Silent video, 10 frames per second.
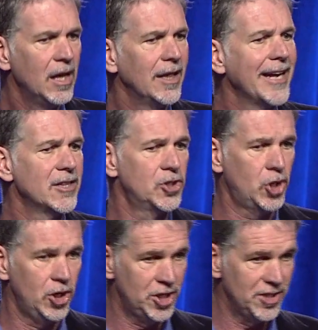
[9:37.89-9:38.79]
like the
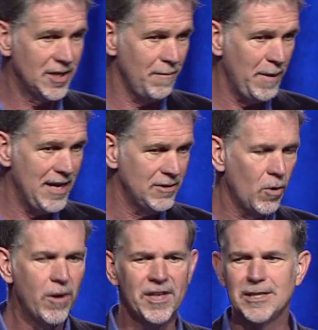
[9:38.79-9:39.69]
churches compete, or the